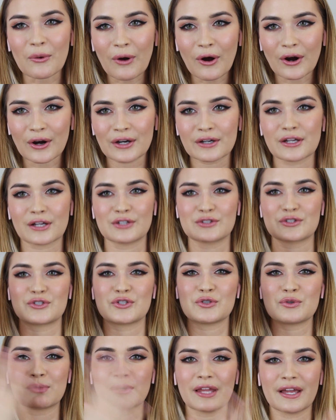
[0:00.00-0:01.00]
hard
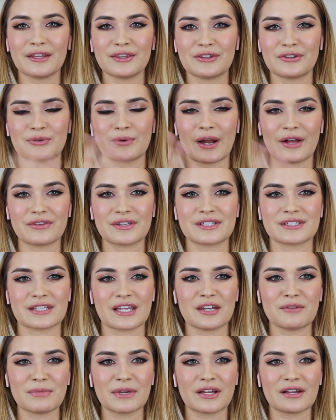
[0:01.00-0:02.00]
to blend throughout the
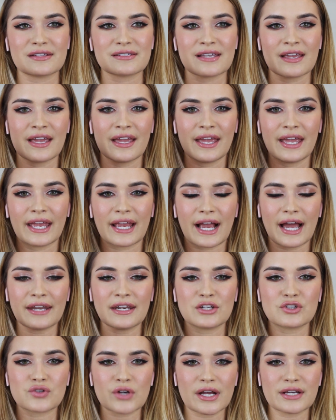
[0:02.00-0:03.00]
skin because it kind
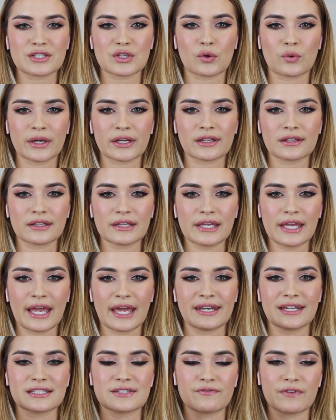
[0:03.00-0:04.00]
of dries quickly
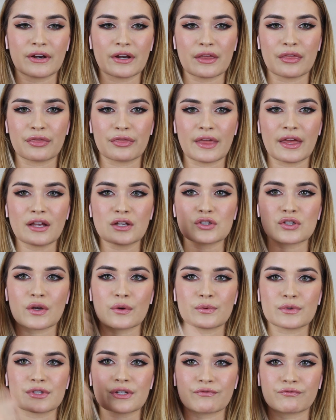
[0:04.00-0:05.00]
and it's very thick, so it
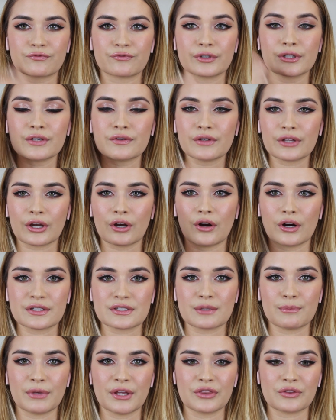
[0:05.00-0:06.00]
was really hard
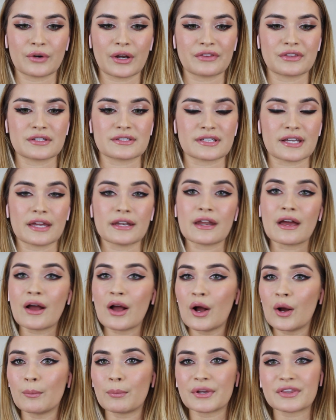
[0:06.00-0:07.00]
to blend throughout the skin.
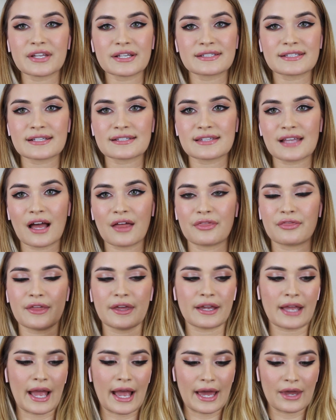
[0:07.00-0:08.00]
But this is not
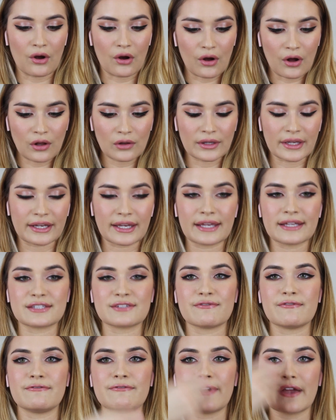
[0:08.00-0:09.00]
thick at all. Like it's
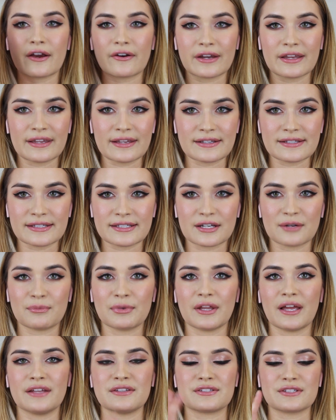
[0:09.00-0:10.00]
very easy to
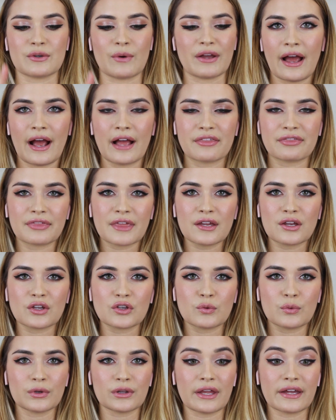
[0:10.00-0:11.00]
blend, so I think
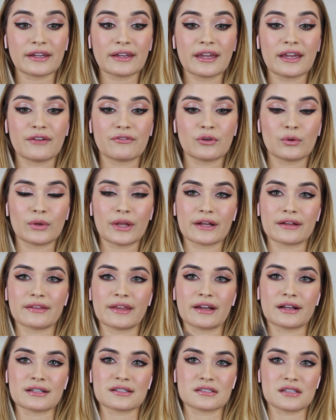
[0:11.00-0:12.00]
you will like it if you like
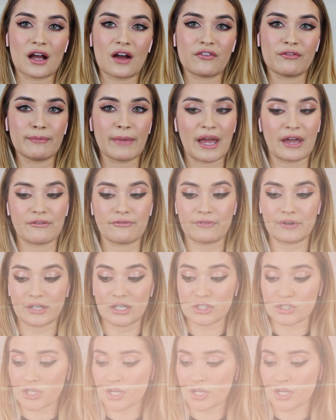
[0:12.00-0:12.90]
a soft matte finish.